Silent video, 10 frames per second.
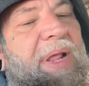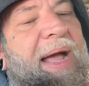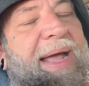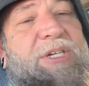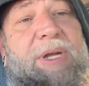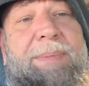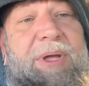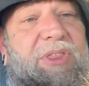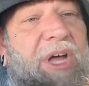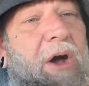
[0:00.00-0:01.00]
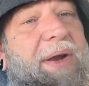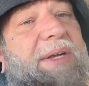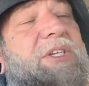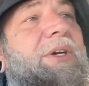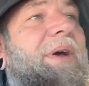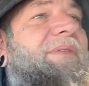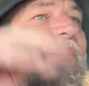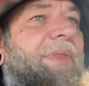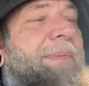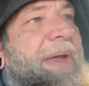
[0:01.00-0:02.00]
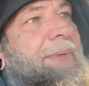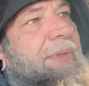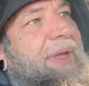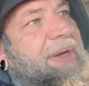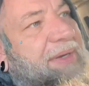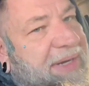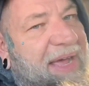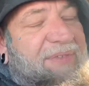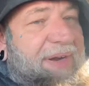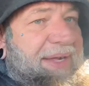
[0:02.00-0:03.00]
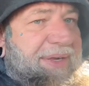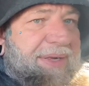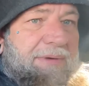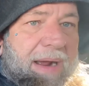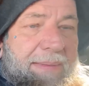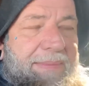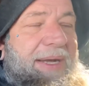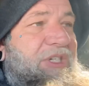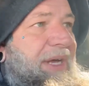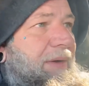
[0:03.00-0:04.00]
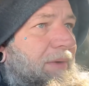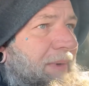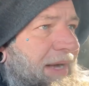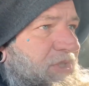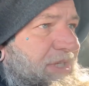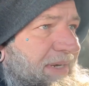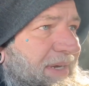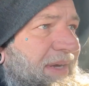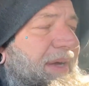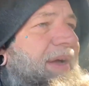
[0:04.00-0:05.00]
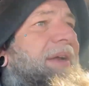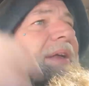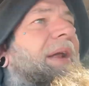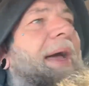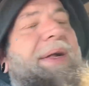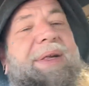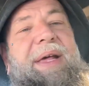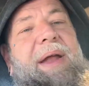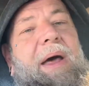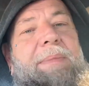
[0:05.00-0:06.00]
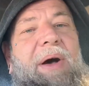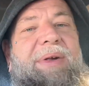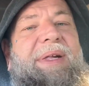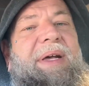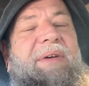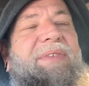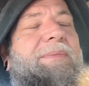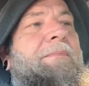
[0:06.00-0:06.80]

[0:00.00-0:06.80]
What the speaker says: I actually put thought into it for the people that definitely subscribe to my channel and watch it, that like seeing oddball stuff.